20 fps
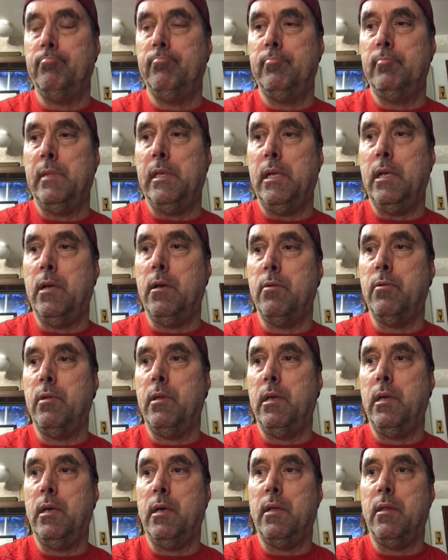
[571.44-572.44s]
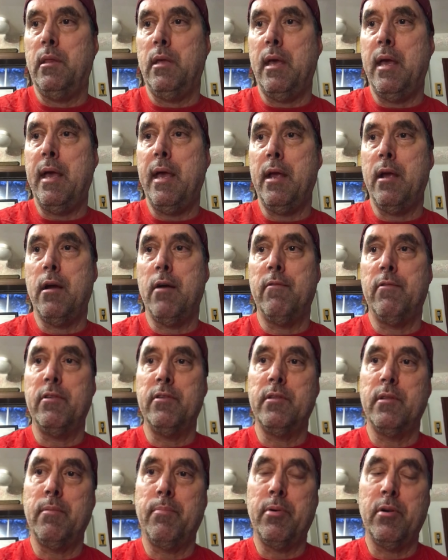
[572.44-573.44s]
you know the uh, the hangover
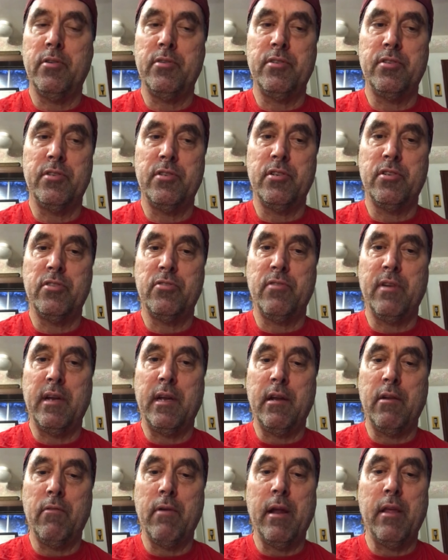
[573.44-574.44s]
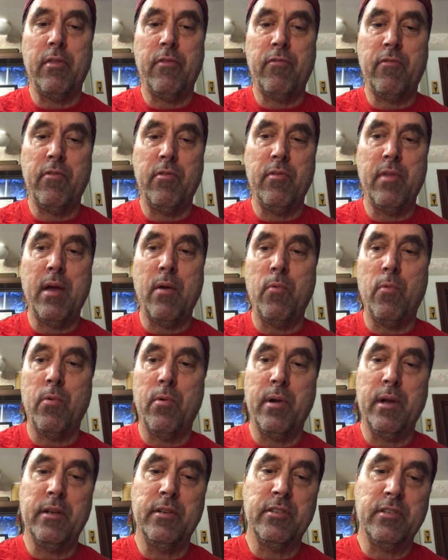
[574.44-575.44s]
the person's just drinking right through that
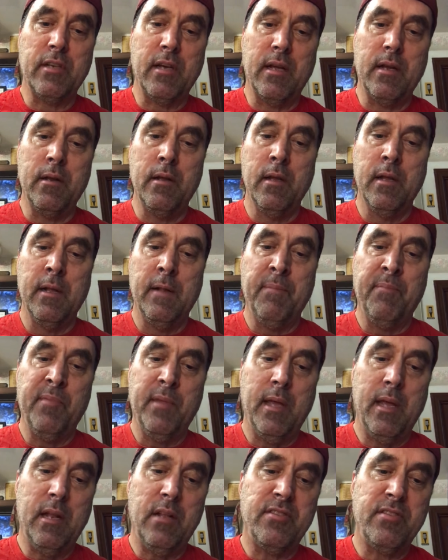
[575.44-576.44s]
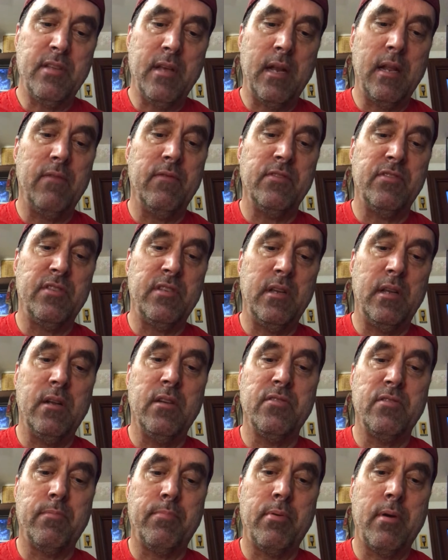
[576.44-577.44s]
warning sign and it's not even seen
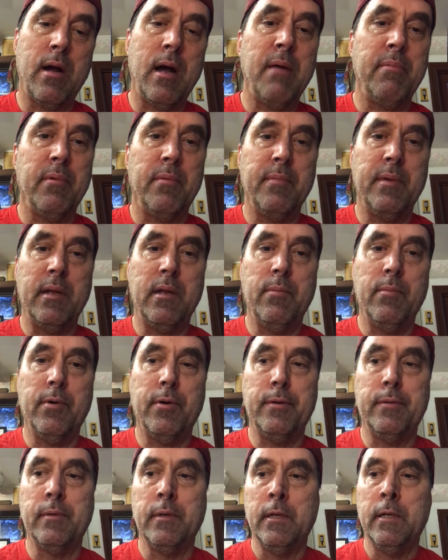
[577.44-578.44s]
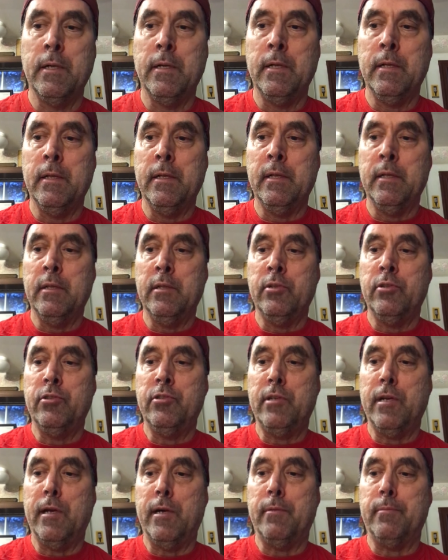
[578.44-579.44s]
as a problem anymore.
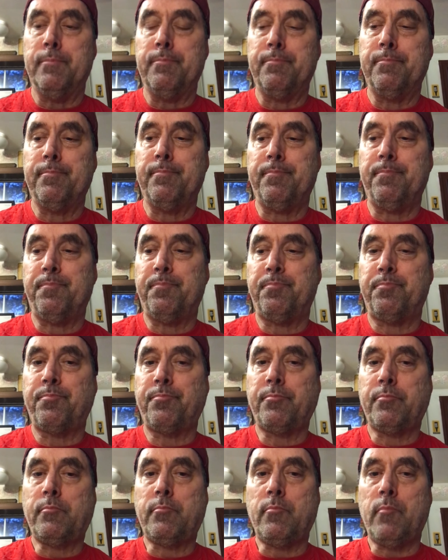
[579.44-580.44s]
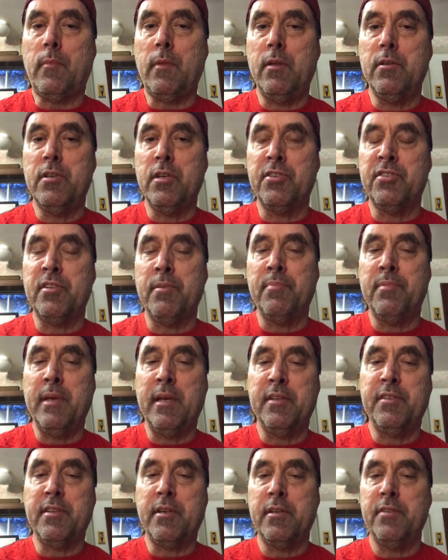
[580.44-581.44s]
So, just some
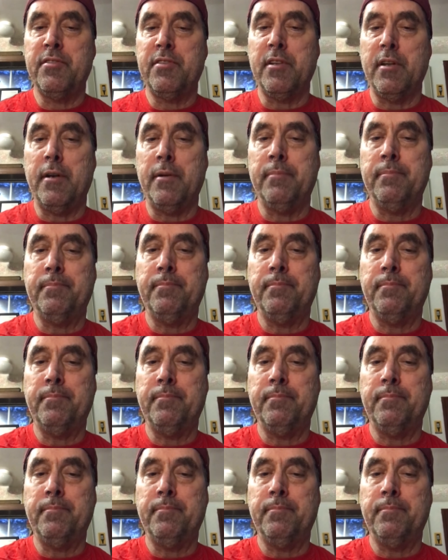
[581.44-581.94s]
things to consider.